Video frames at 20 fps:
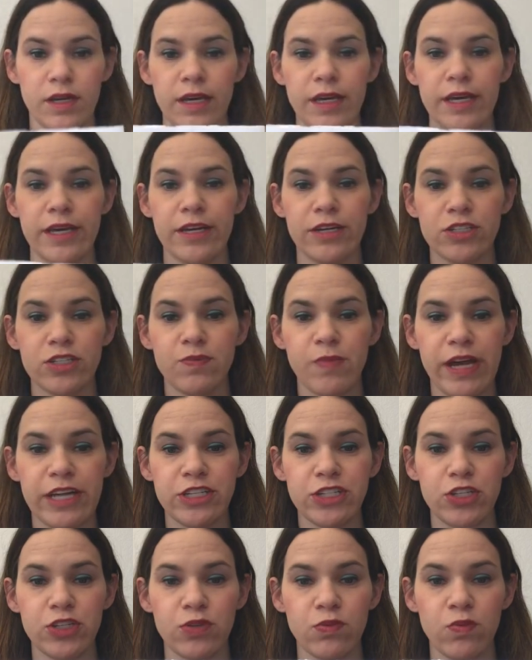here's my
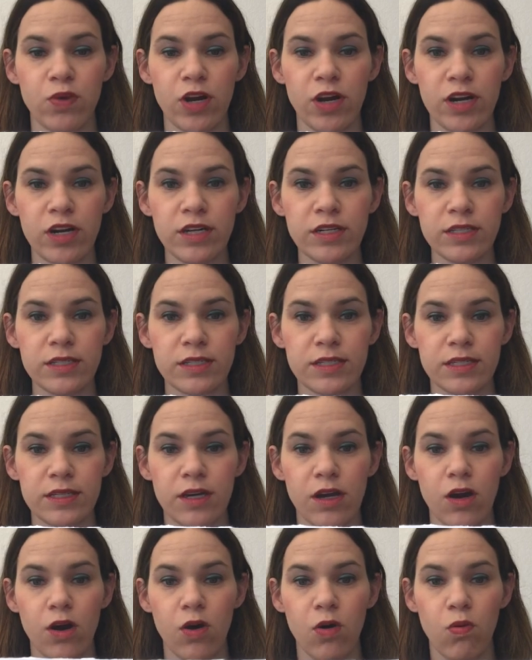two words,
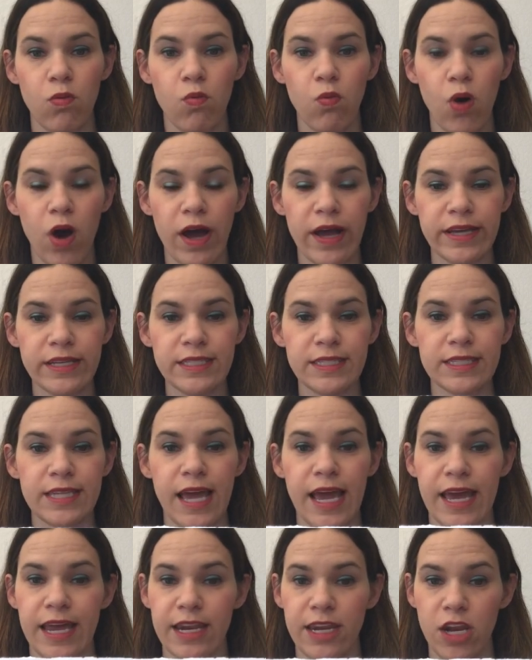was
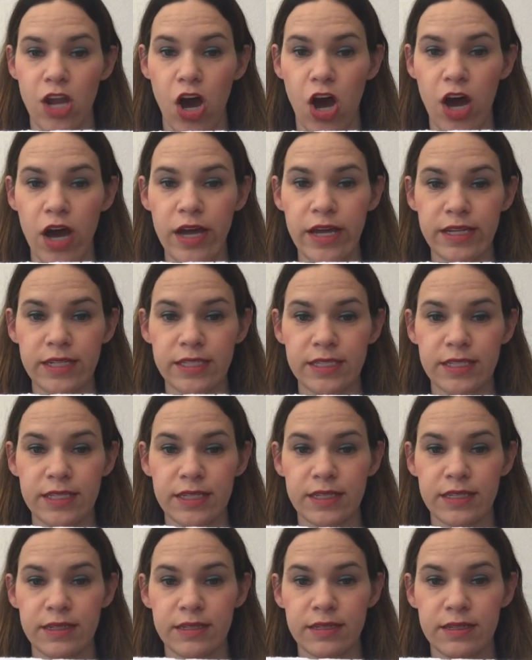and not,
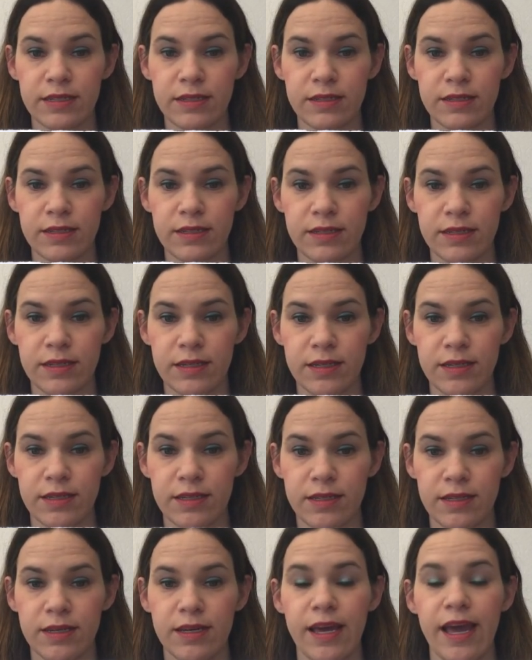
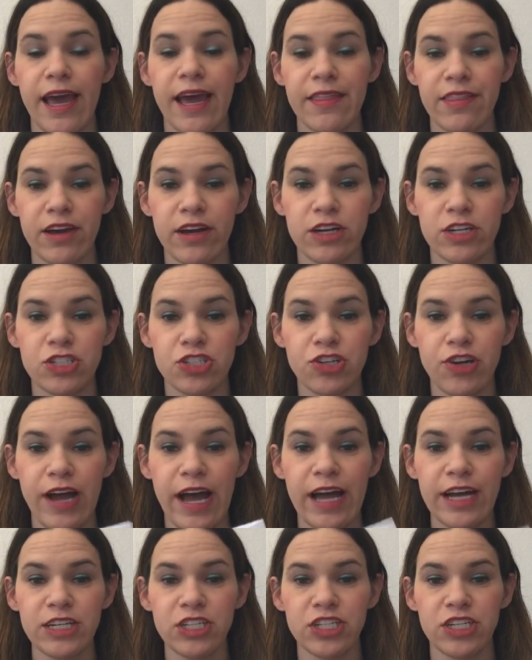and the
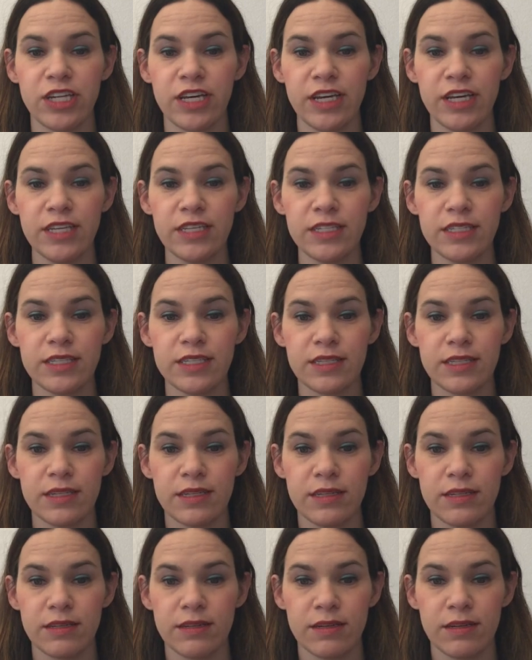contraction is
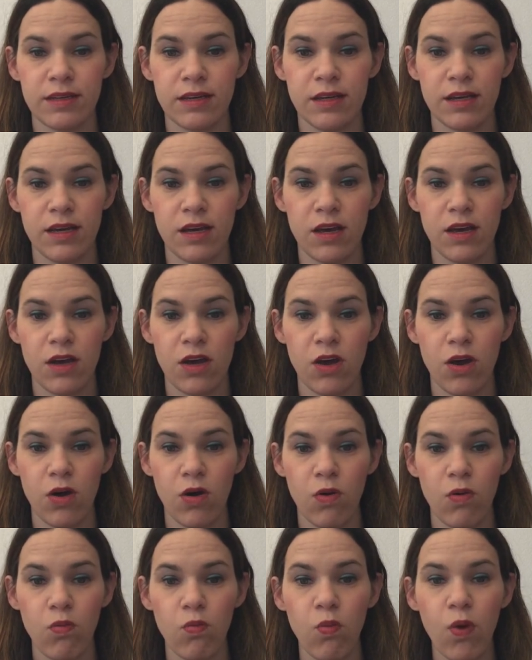
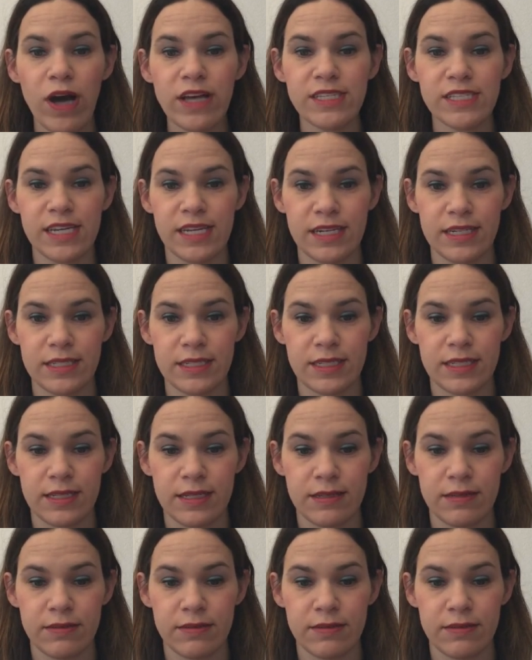wasn't.